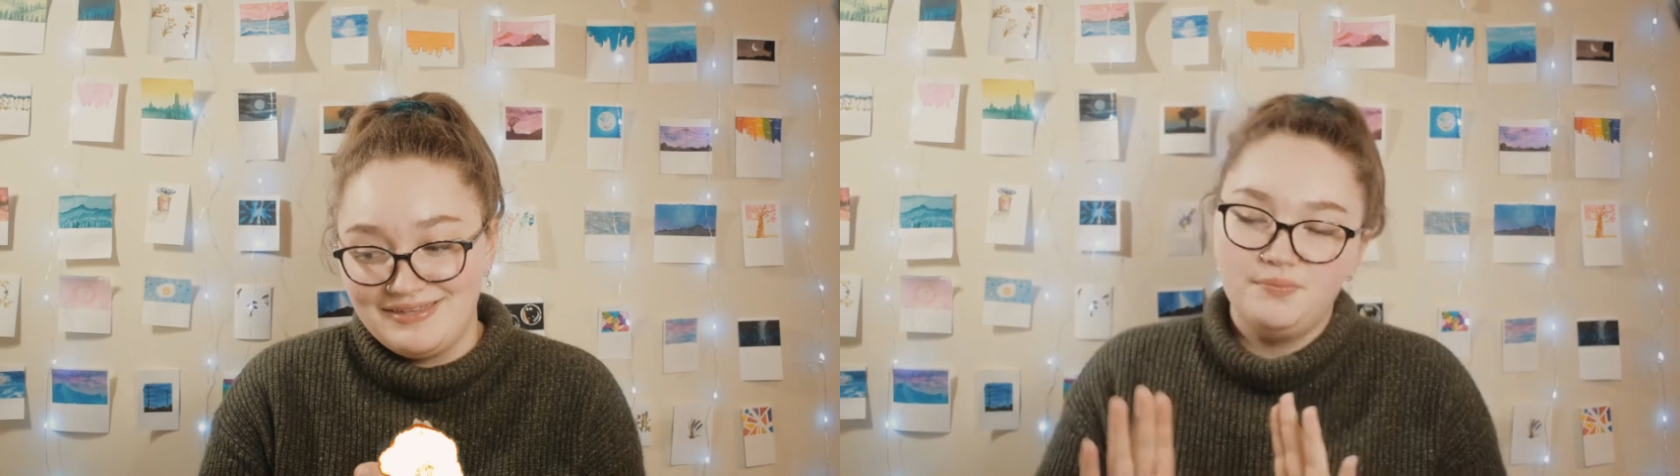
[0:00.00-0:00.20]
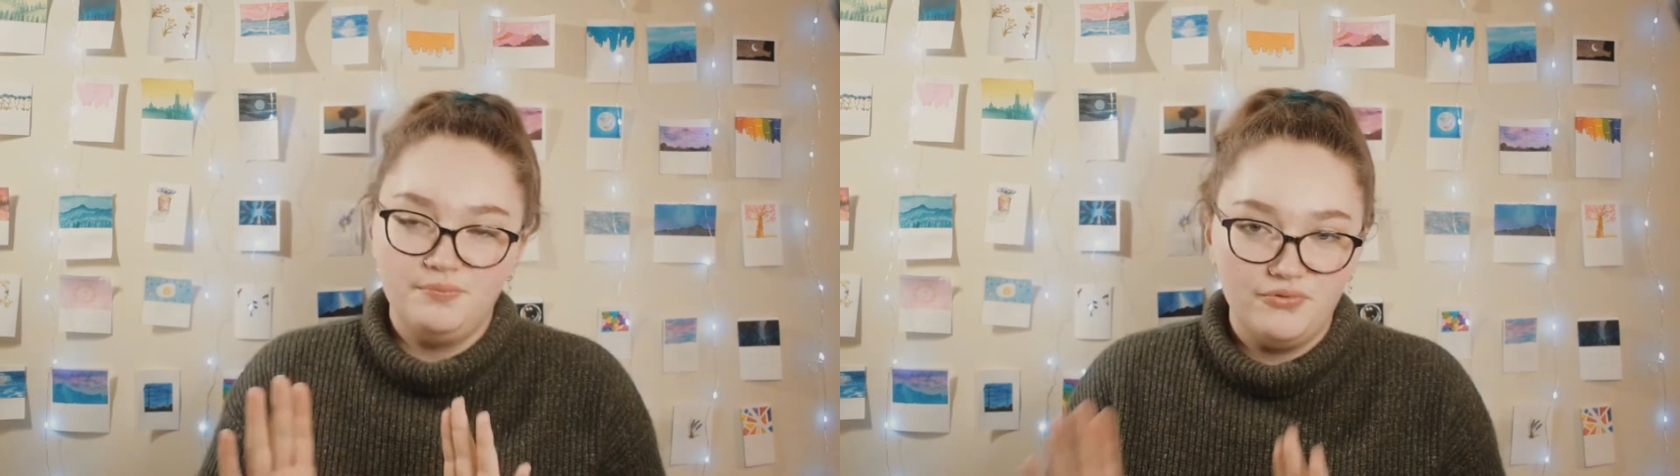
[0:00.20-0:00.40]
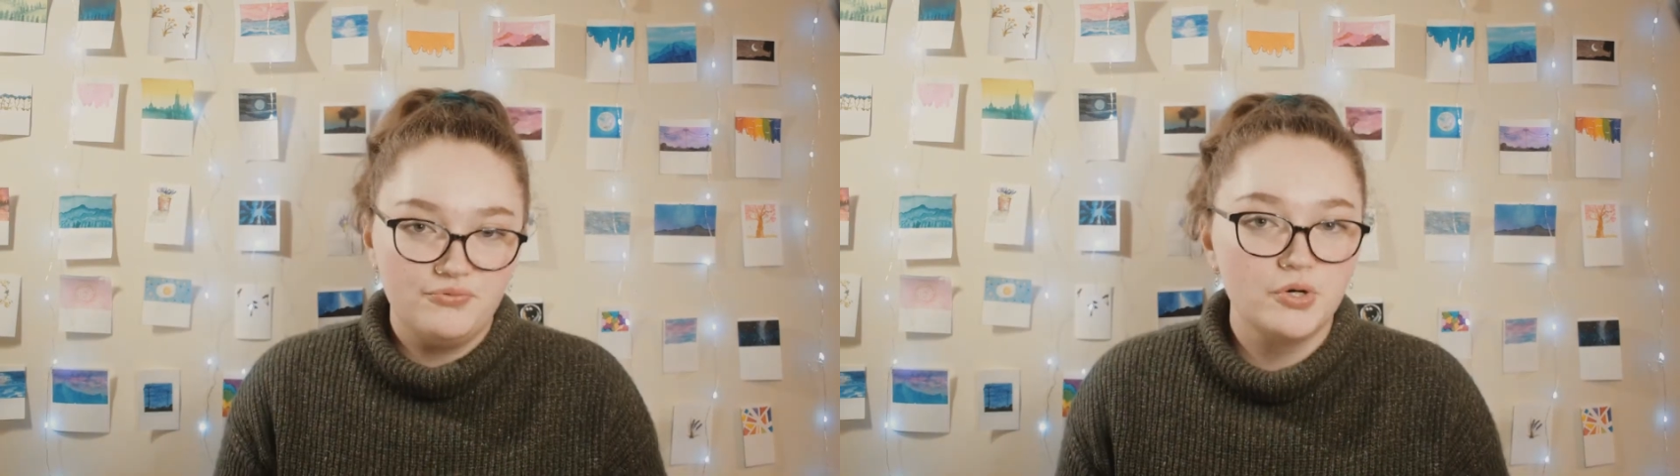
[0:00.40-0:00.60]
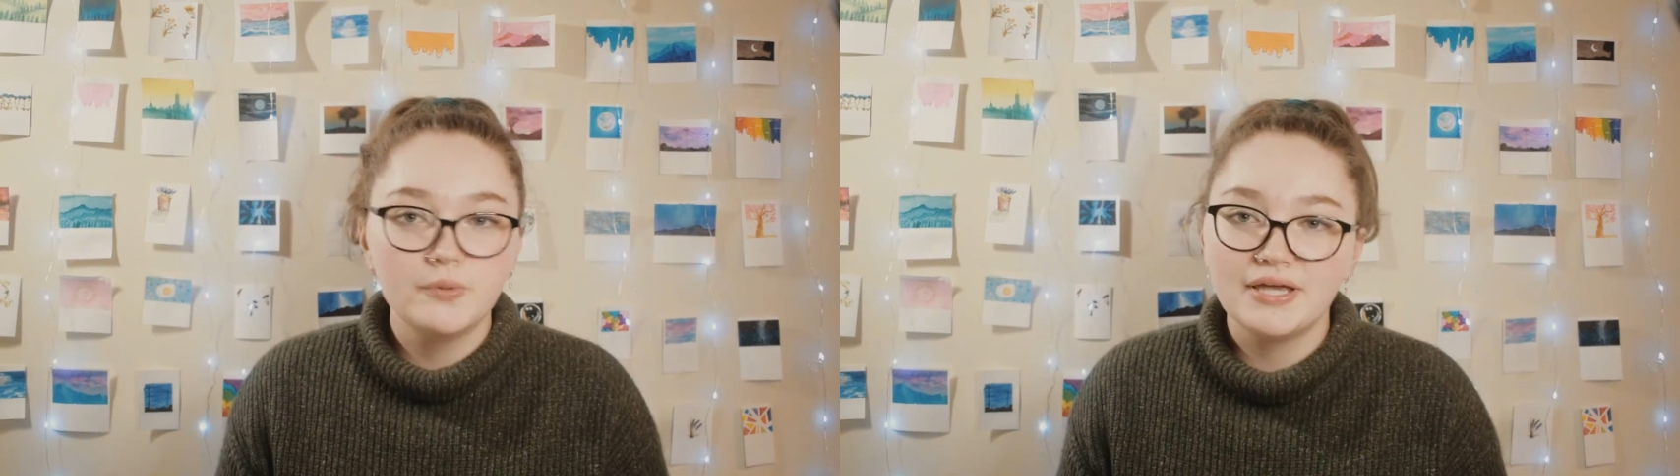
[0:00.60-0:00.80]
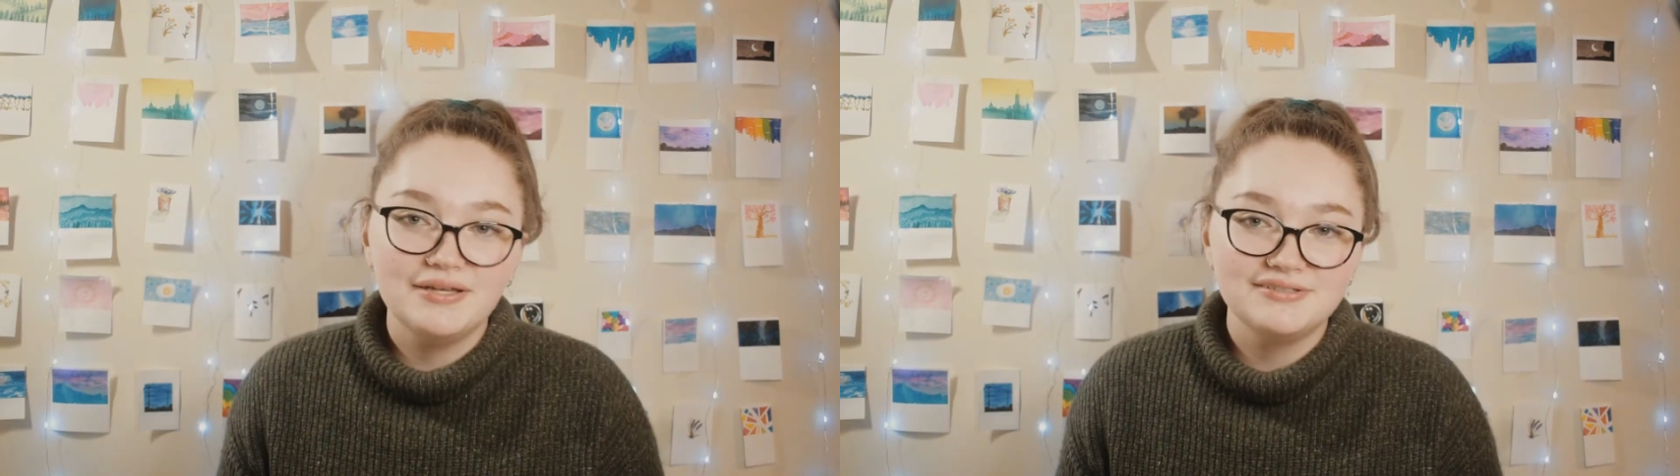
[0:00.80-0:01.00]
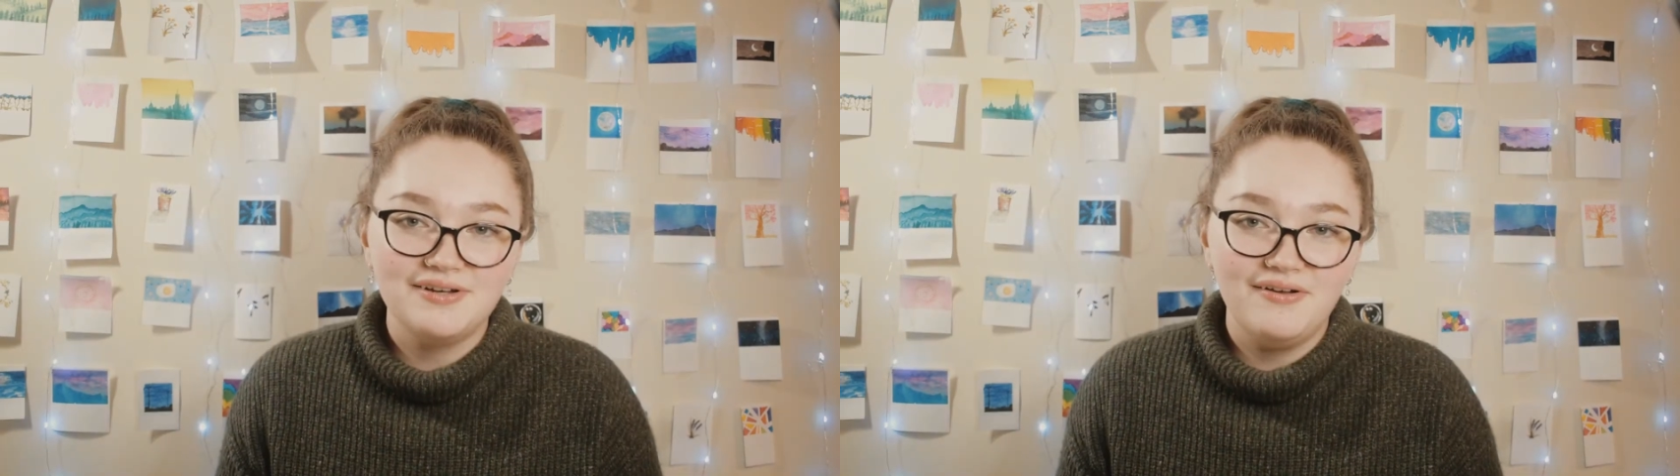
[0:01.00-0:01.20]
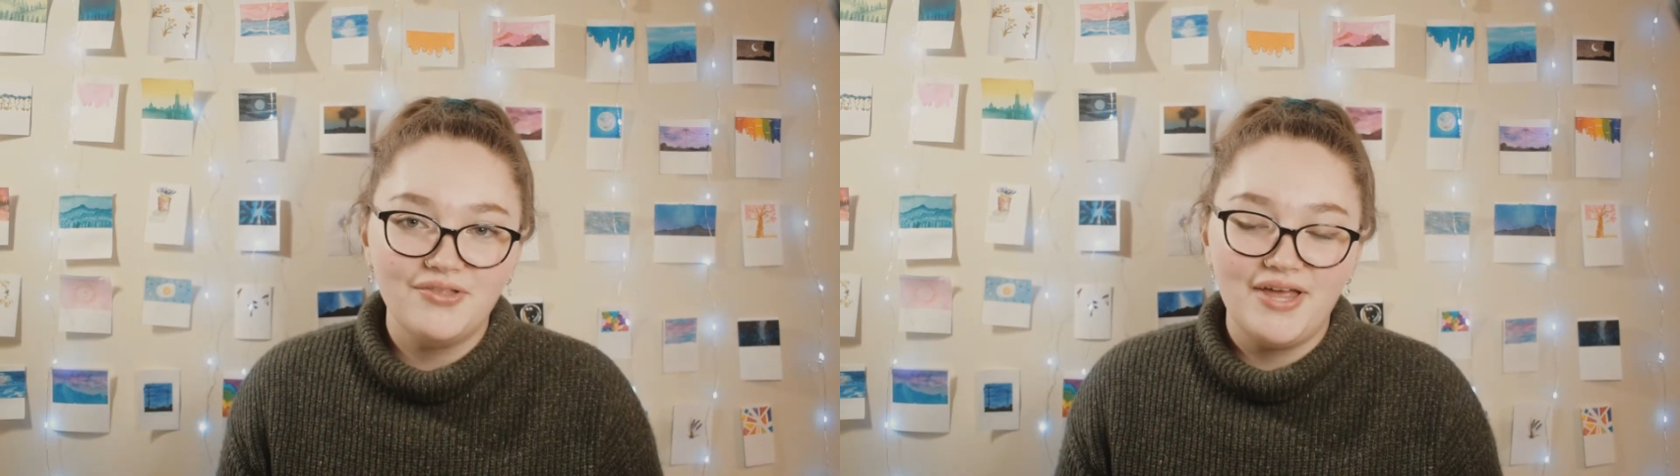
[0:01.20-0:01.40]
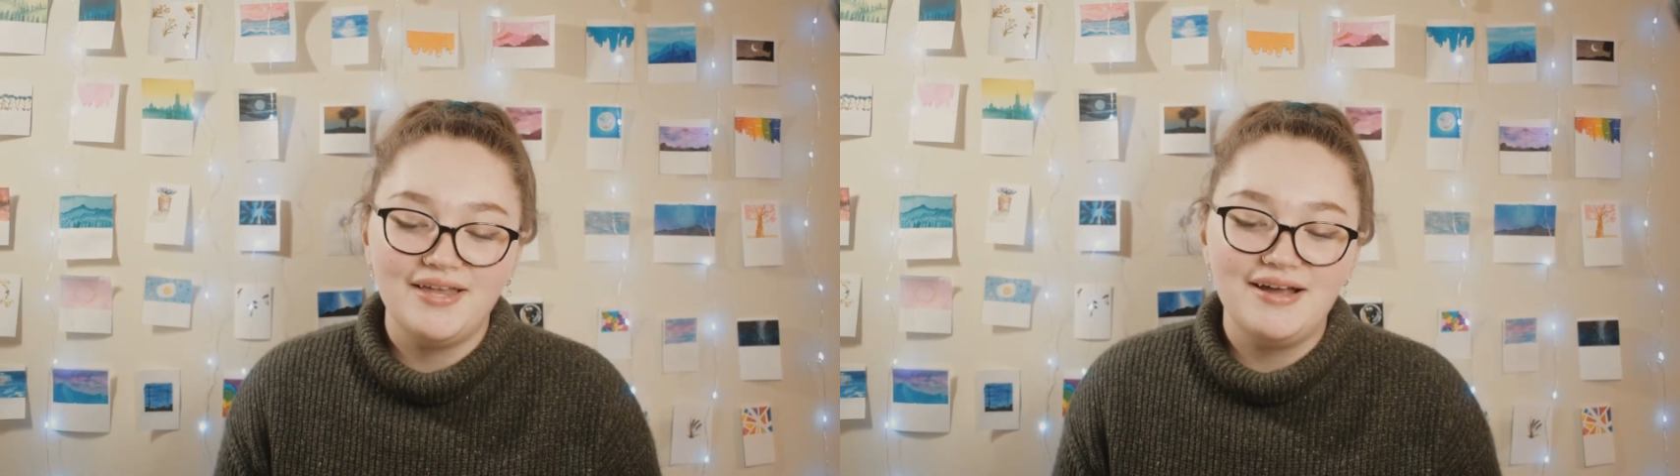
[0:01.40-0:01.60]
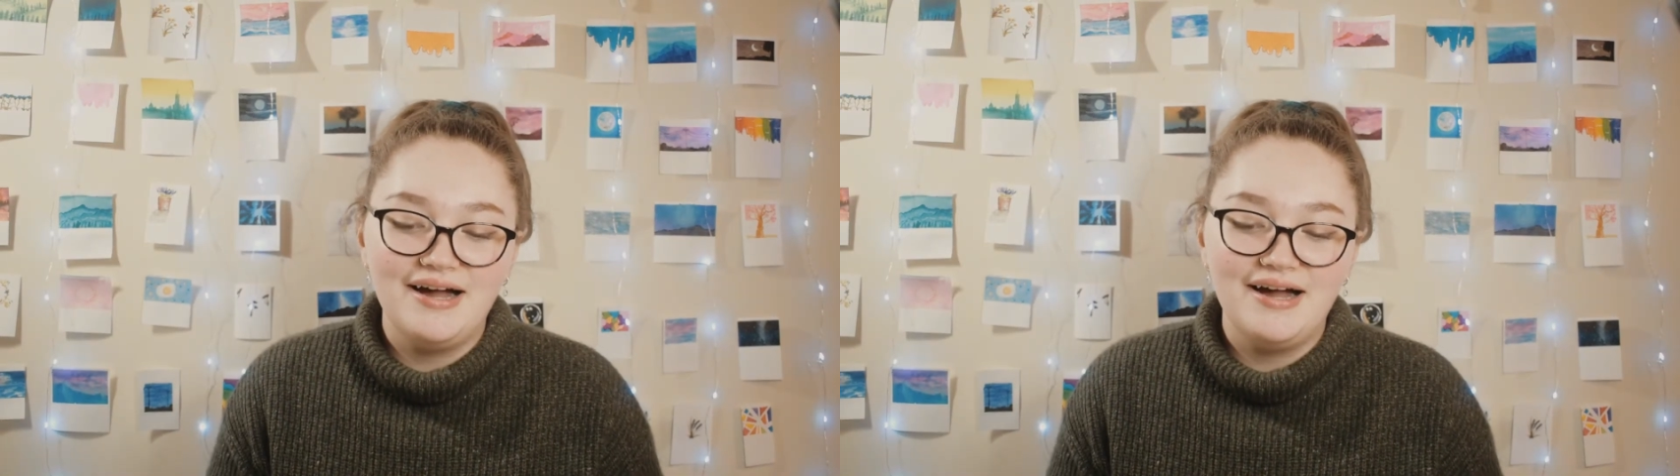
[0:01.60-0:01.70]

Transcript: Before we get into all that,